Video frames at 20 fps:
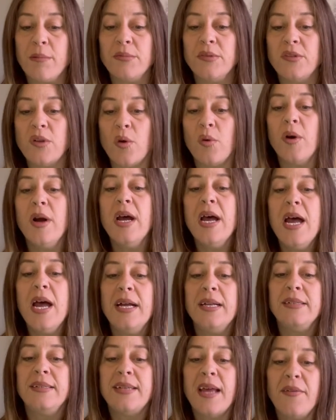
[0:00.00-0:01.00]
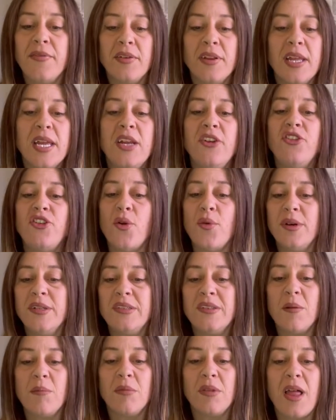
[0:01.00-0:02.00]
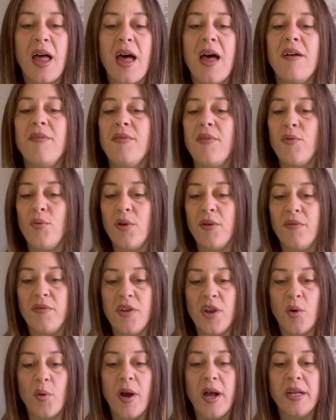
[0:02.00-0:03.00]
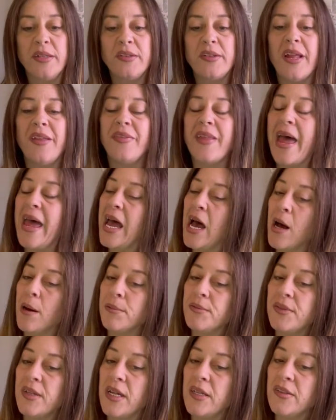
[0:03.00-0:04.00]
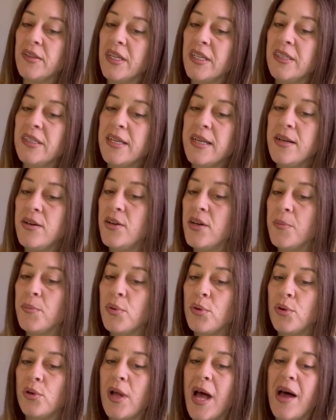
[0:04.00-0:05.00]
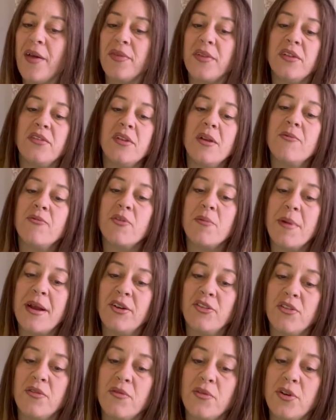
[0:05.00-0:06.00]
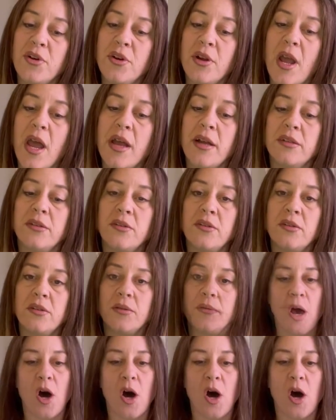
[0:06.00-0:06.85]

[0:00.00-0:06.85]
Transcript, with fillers: So definitely show us some love, review us, and that helps us continue to pull out this information for you guys.